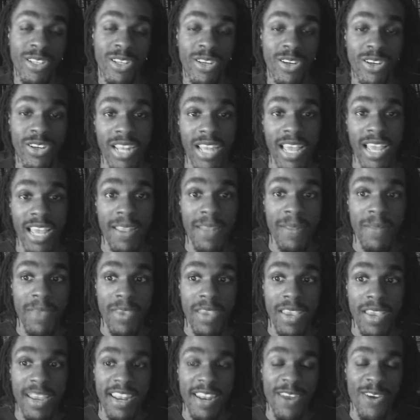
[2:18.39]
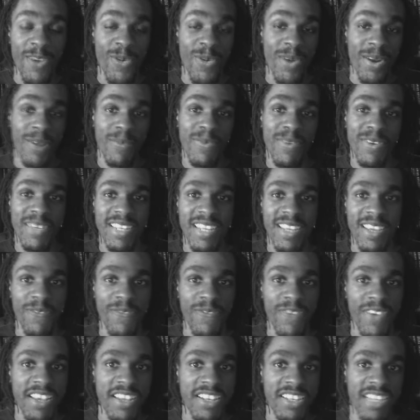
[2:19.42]
look like and they don't want to put their
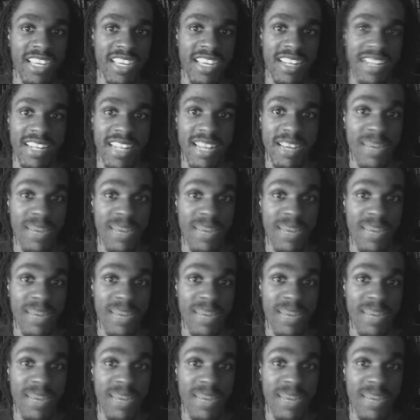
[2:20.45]
face in it.